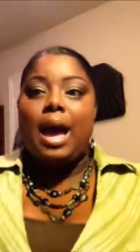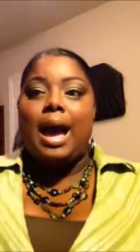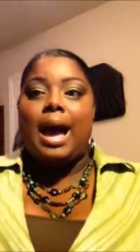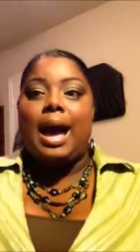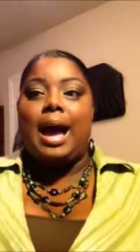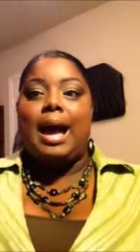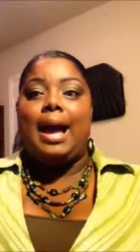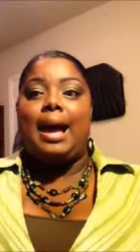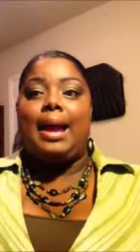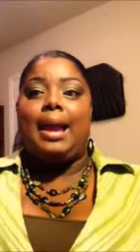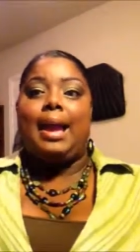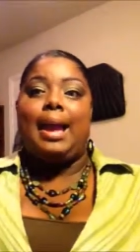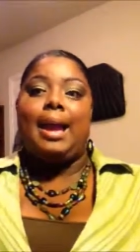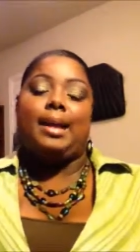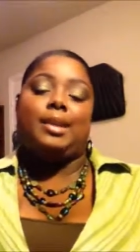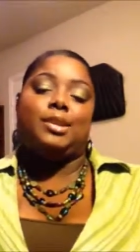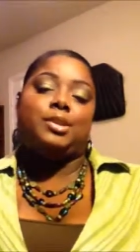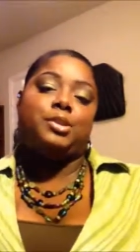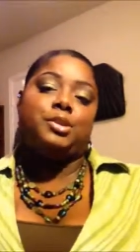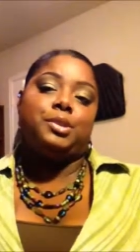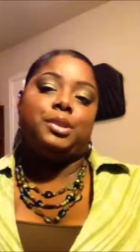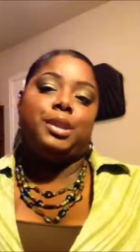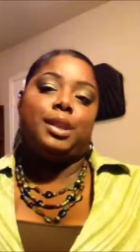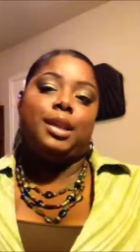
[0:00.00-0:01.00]
I
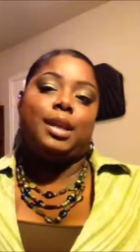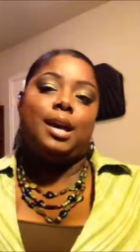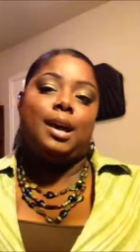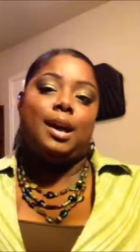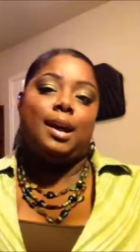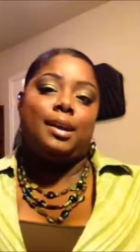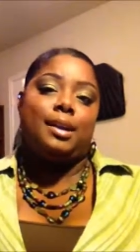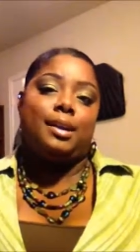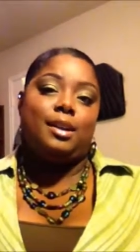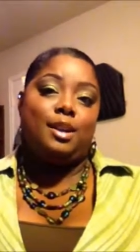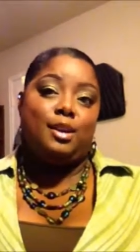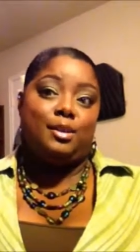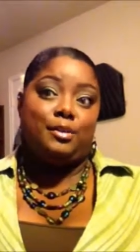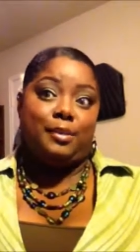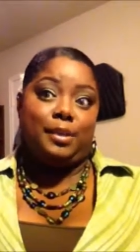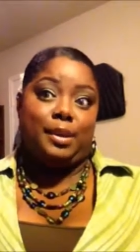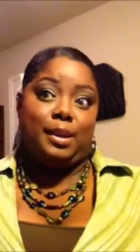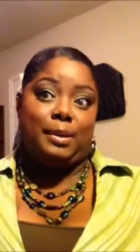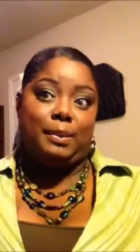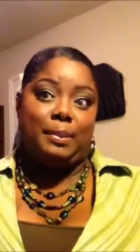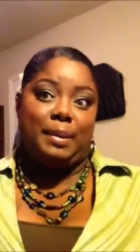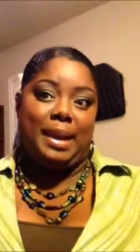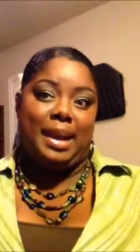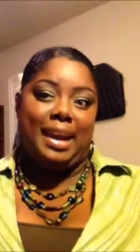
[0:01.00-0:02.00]
actually got it off
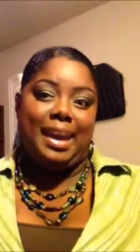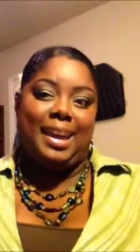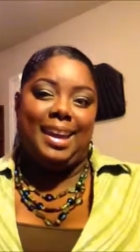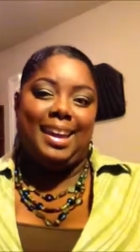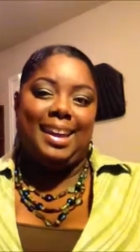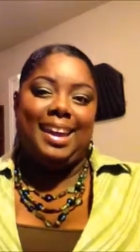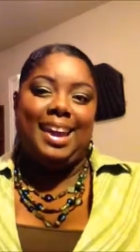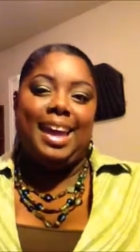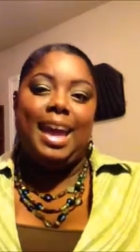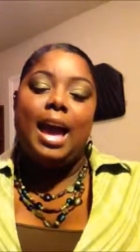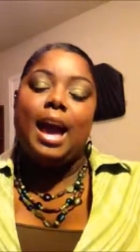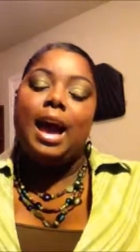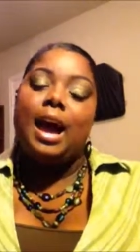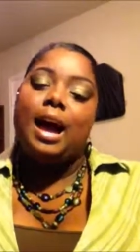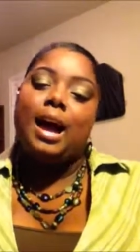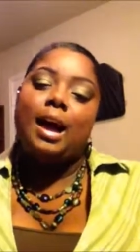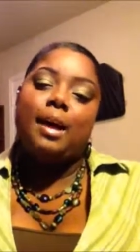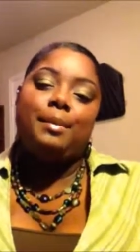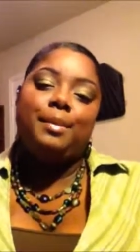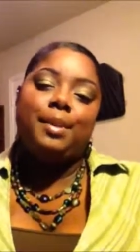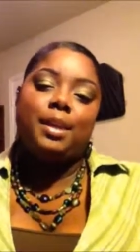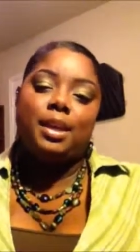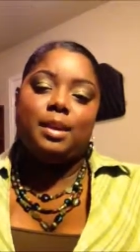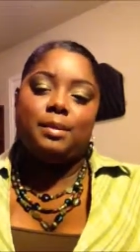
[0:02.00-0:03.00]
eBay.
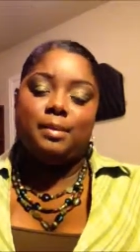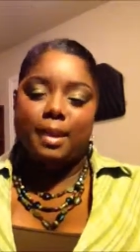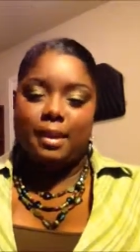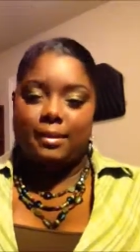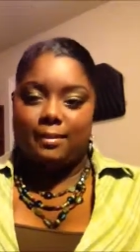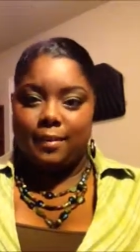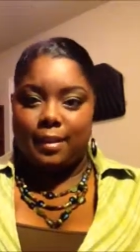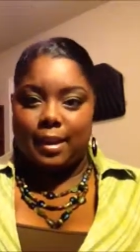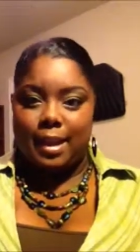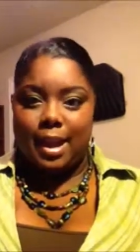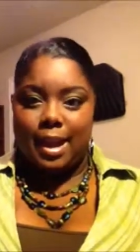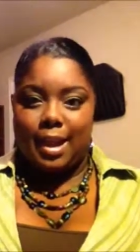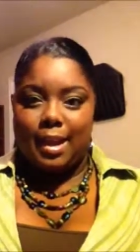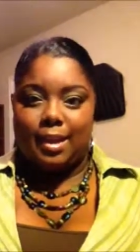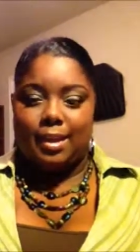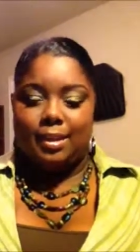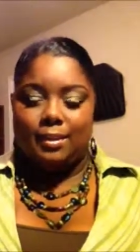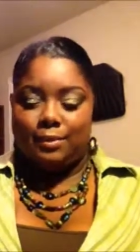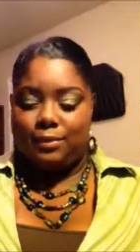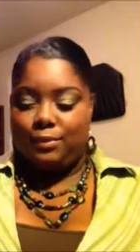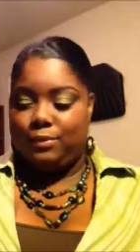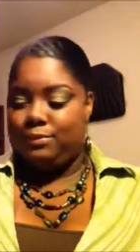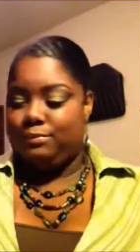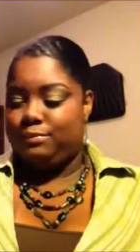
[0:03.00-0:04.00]
I'm an eBay fanatic
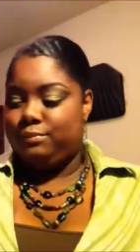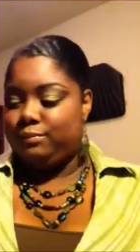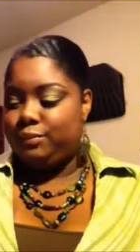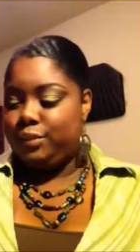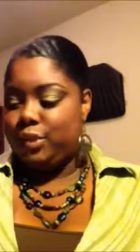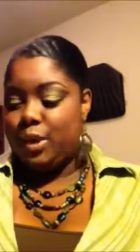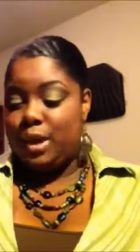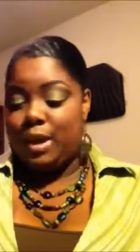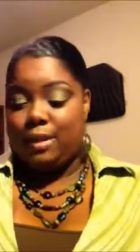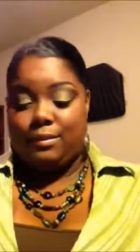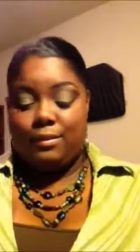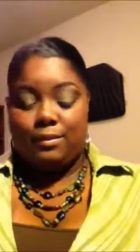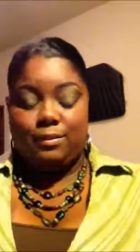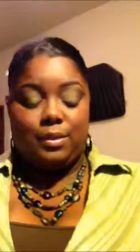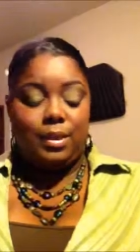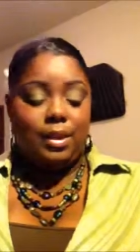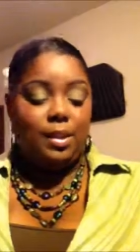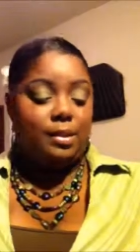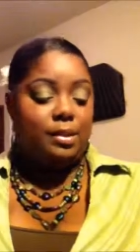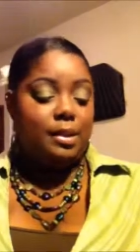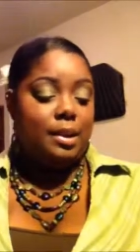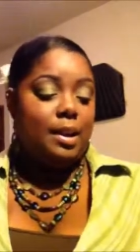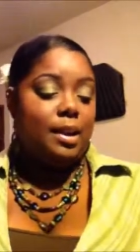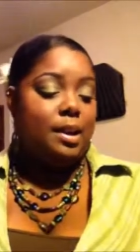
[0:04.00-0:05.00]
if you haven't
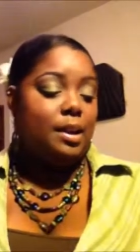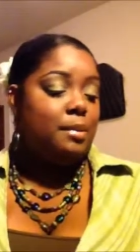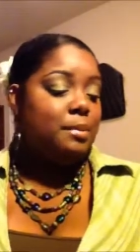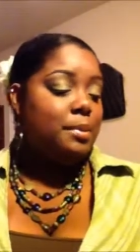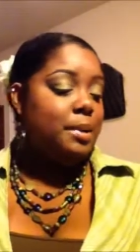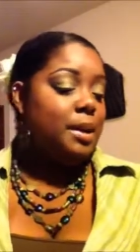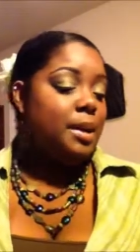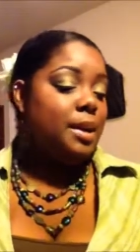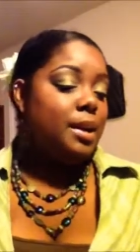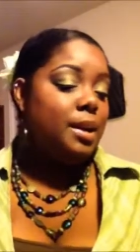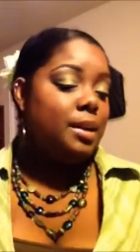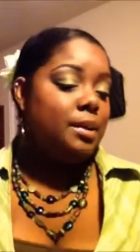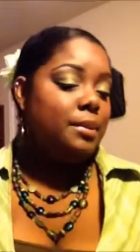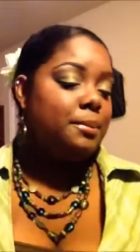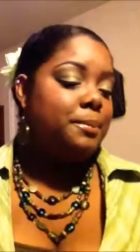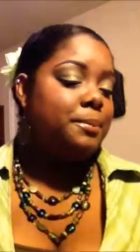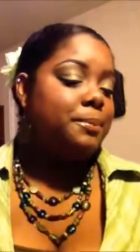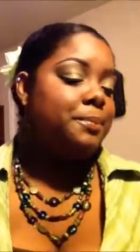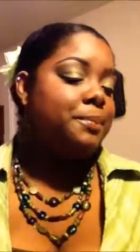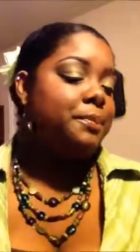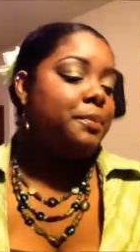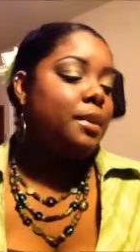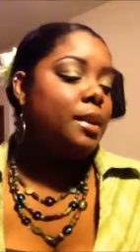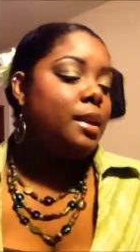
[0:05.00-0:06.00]
figured that out by
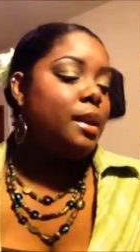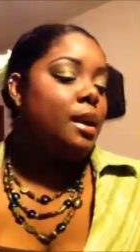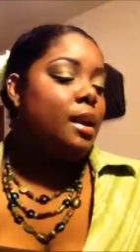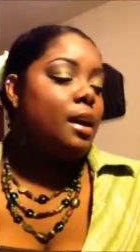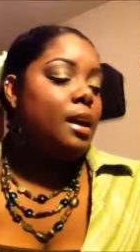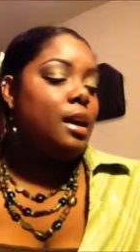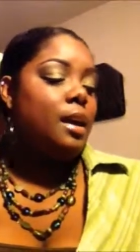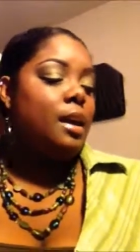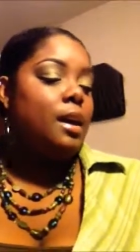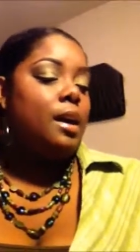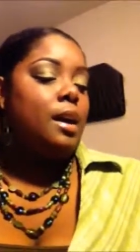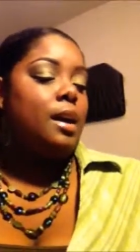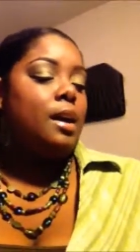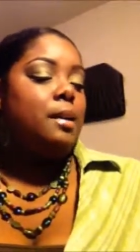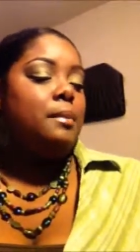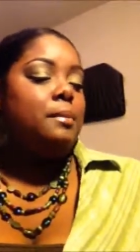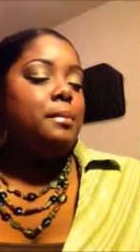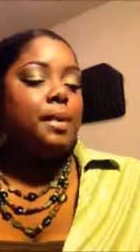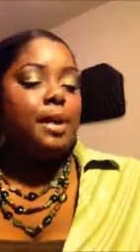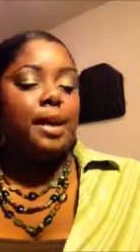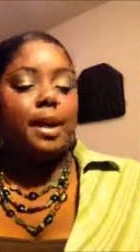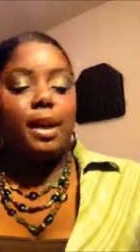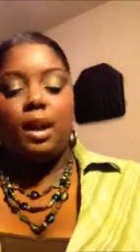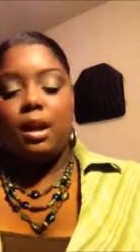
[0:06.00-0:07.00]
now.
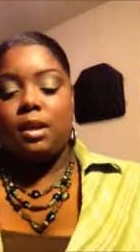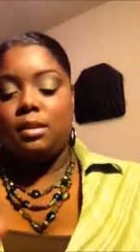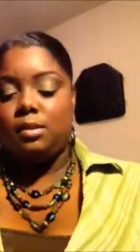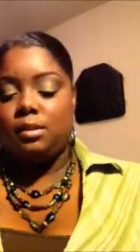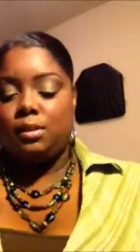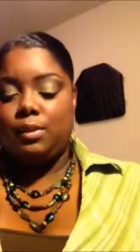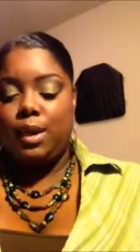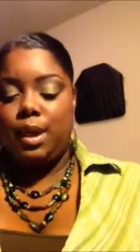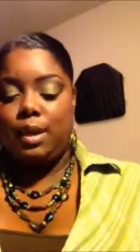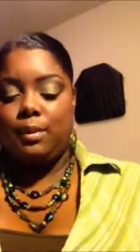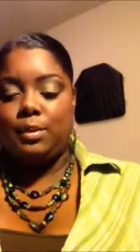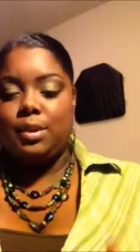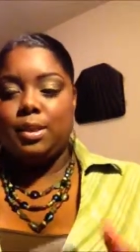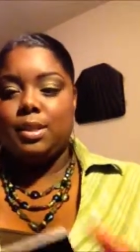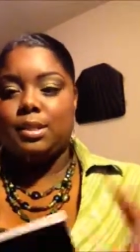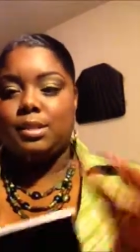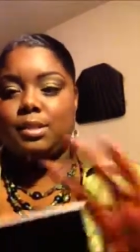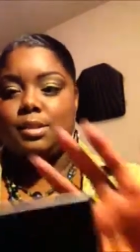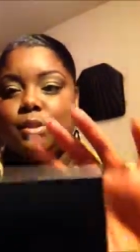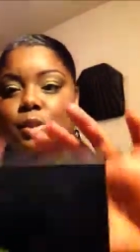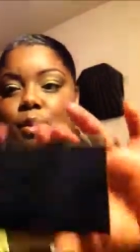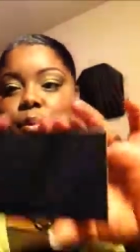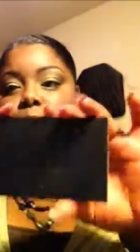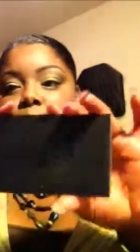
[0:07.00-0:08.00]
It also came with
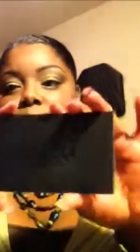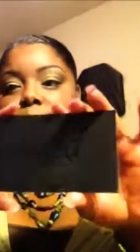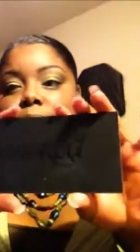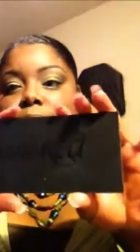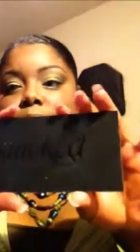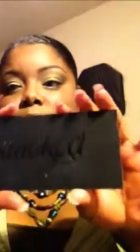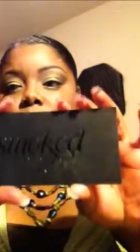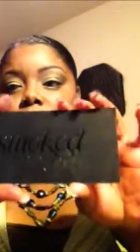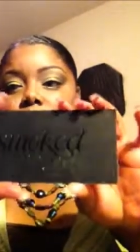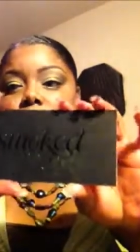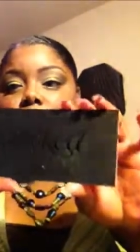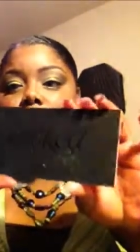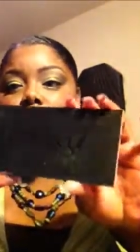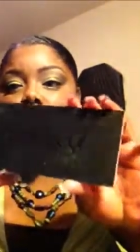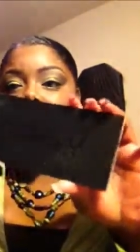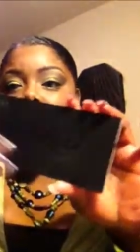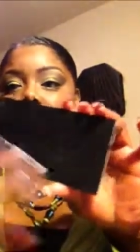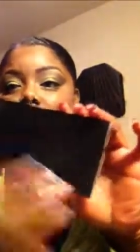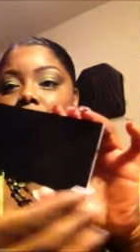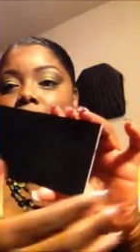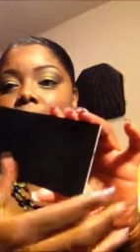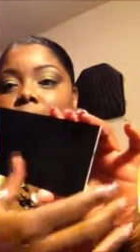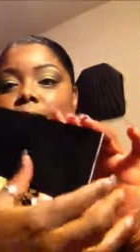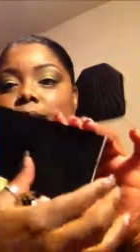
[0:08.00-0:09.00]
this little book
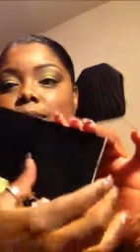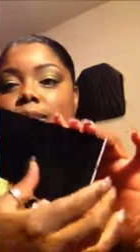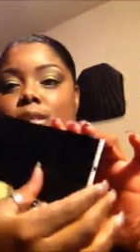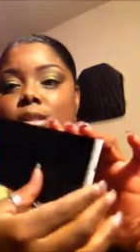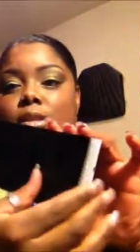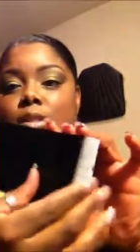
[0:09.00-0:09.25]
that